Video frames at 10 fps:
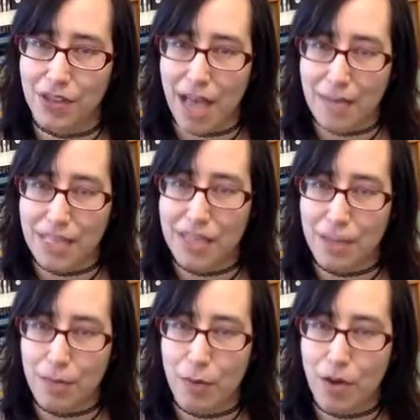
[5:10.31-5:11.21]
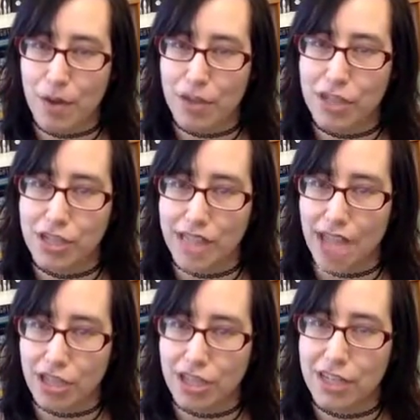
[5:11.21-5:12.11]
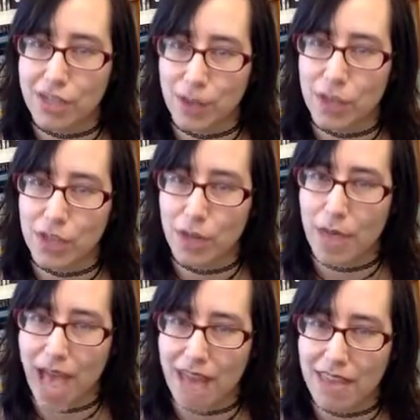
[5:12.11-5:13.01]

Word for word: I mean, to the point where she's actually a sociopath.